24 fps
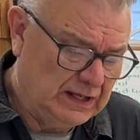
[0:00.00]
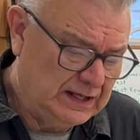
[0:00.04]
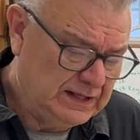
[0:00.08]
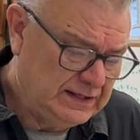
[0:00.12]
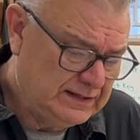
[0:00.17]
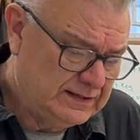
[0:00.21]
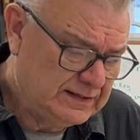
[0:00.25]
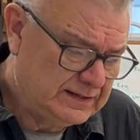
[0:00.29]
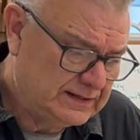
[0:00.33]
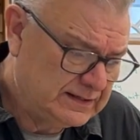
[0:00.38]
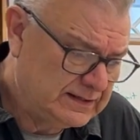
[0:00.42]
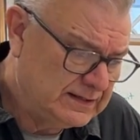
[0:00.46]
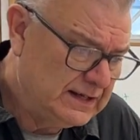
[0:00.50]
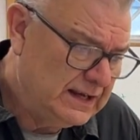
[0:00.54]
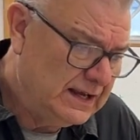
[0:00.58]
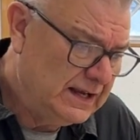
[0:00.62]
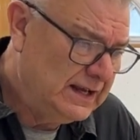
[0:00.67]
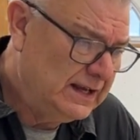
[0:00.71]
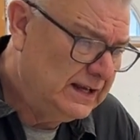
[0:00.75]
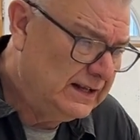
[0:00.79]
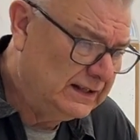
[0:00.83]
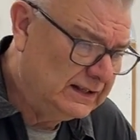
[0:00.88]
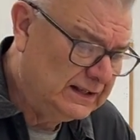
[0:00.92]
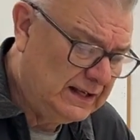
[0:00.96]
Let's
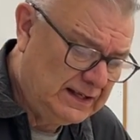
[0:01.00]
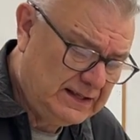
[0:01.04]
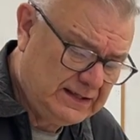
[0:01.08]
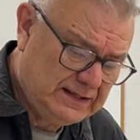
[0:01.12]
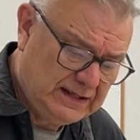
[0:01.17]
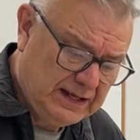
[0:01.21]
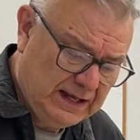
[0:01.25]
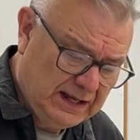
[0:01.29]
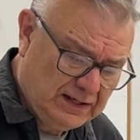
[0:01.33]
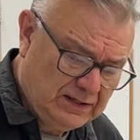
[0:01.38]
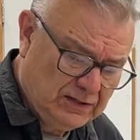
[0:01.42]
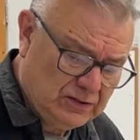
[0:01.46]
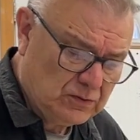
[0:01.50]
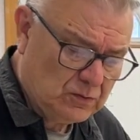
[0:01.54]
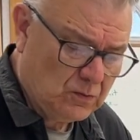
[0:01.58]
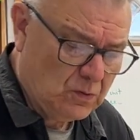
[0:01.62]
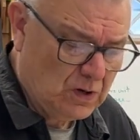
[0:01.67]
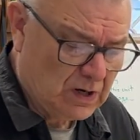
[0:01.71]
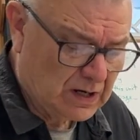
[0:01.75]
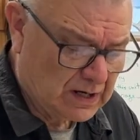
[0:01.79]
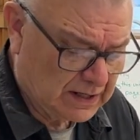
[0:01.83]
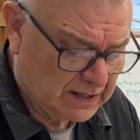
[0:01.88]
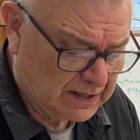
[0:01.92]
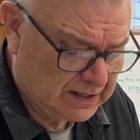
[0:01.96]
get to
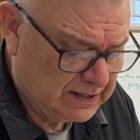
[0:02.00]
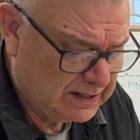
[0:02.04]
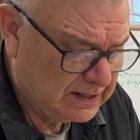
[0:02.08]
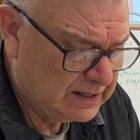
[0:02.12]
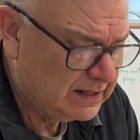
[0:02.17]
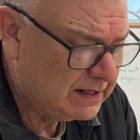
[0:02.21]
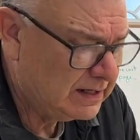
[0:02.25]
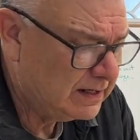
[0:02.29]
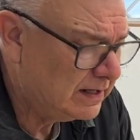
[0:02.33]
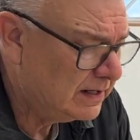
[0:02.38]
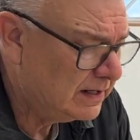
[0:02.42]
work.